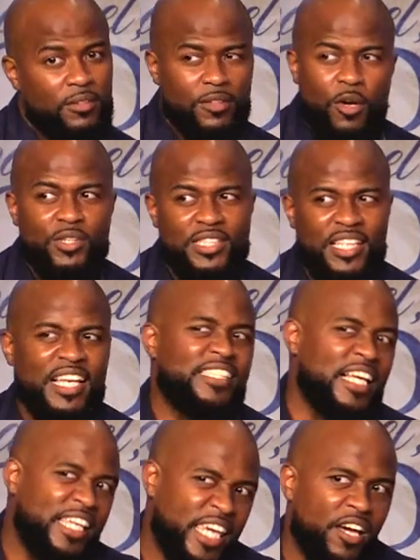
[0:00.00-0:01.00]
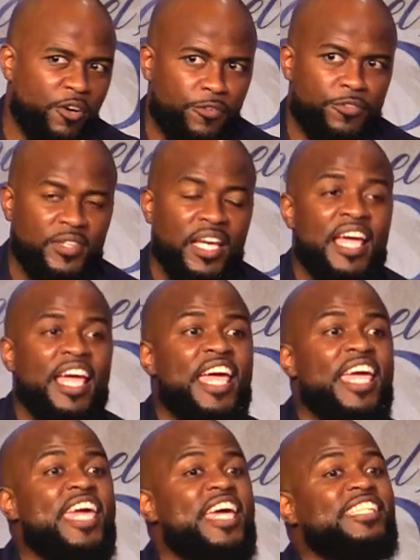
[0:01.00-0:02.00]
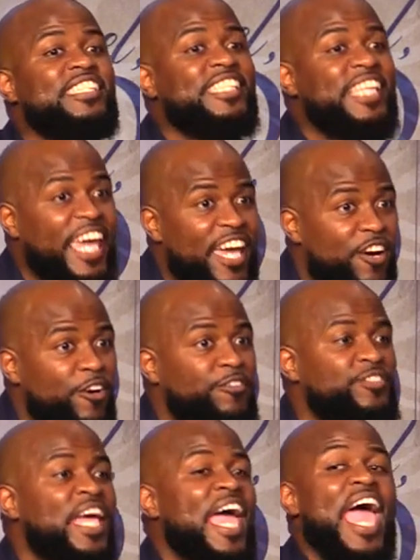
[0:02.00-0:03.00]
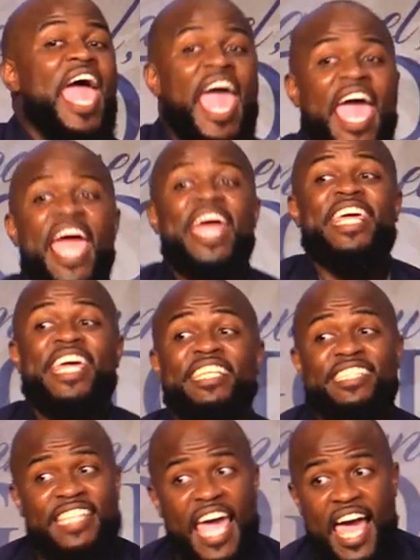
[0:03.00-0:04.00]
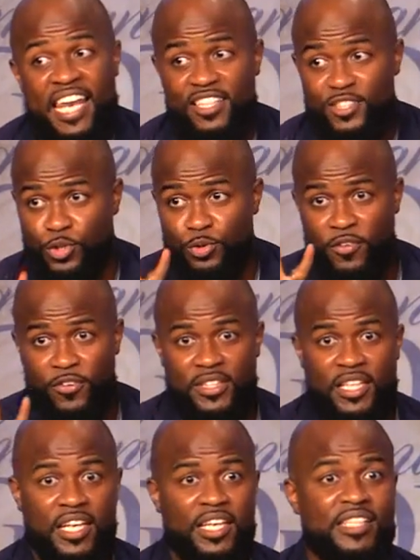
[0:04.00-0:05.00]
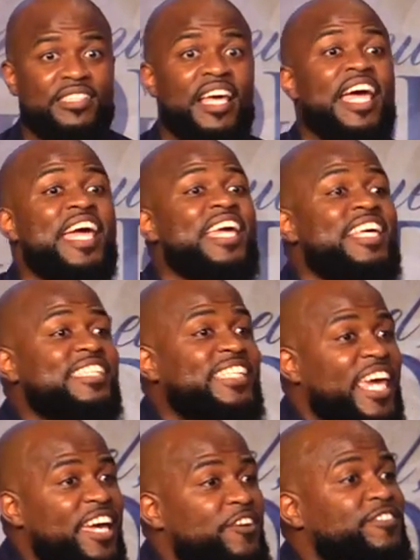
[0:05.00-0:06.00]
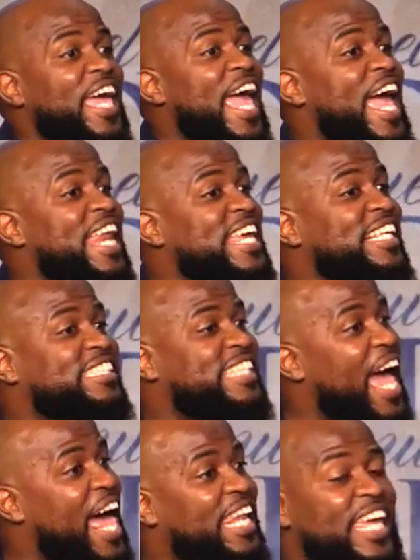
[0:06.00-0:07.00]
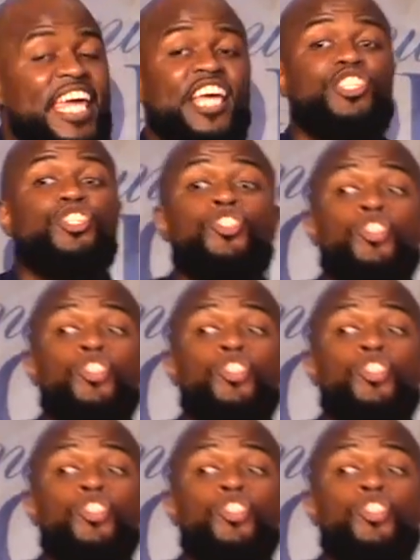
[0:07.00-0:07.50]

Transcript: notice it, it's a gift. His gift and his talent, two different things, his gift and his talent is